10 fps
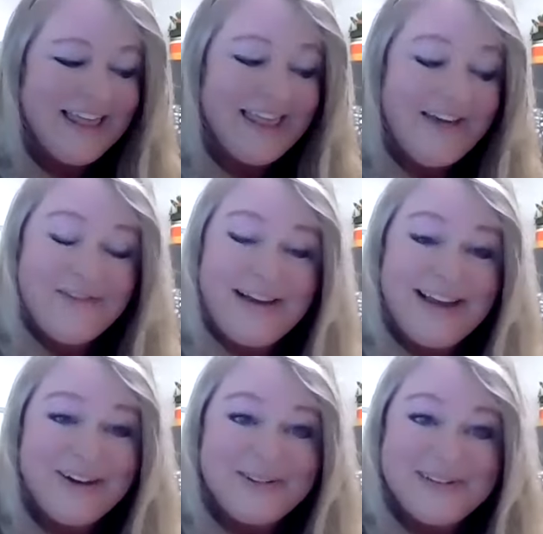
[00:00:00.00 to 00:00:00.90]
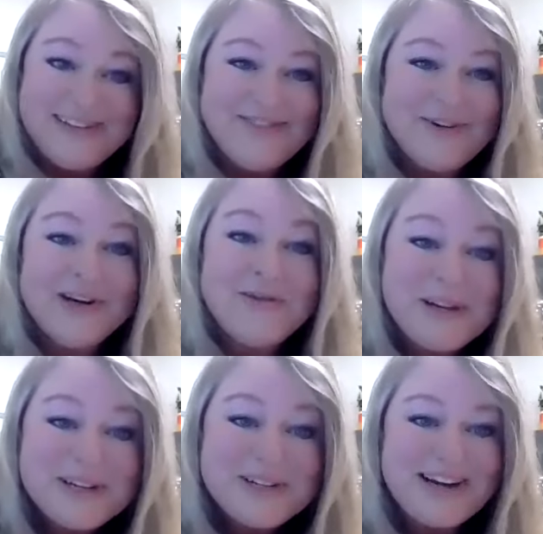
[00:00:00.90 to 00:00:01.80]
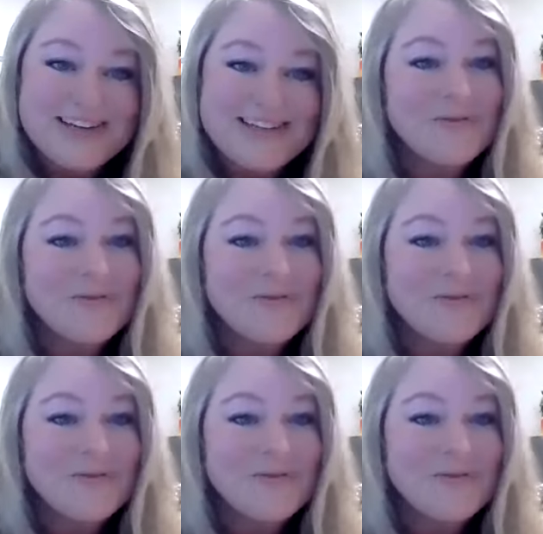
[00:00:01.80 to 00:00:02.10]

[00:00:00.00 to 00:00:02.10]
that video for administrators